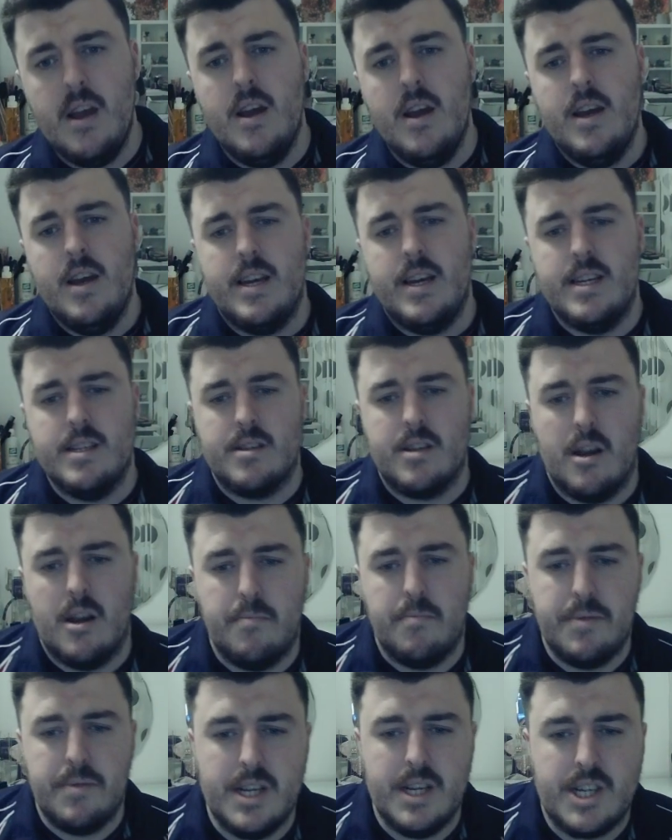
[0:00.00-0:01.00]
his kind
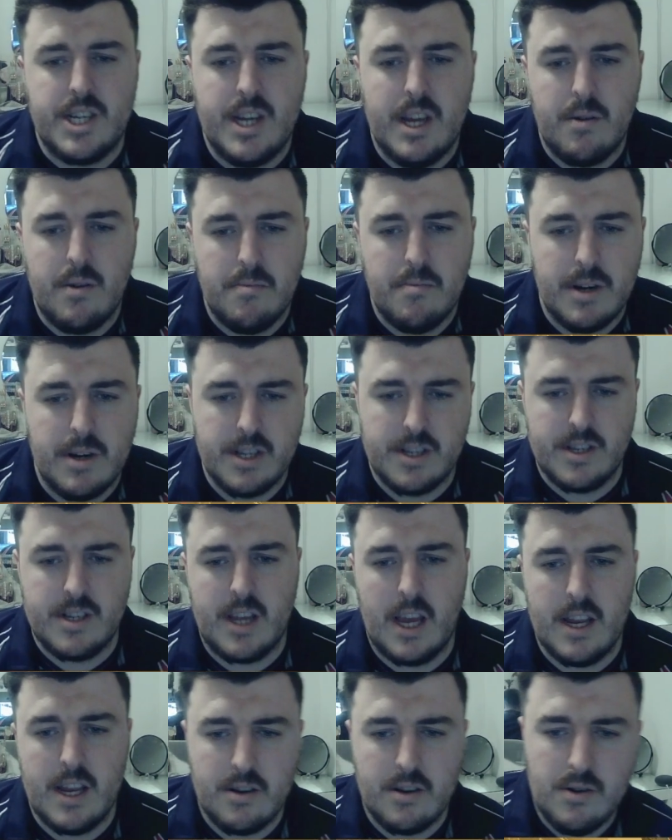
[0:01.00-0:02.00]
of positioning with my
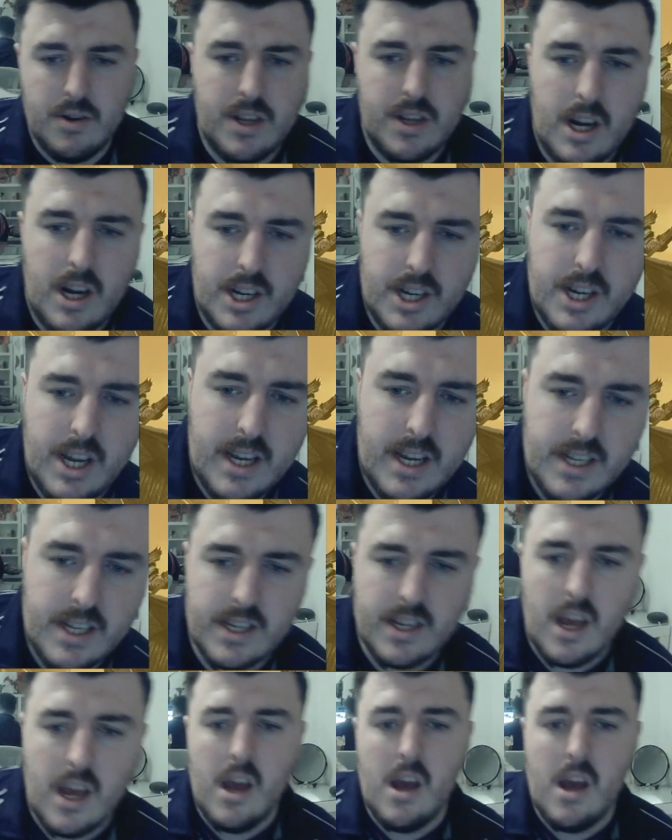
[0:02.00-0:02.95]
skeleton horse archers.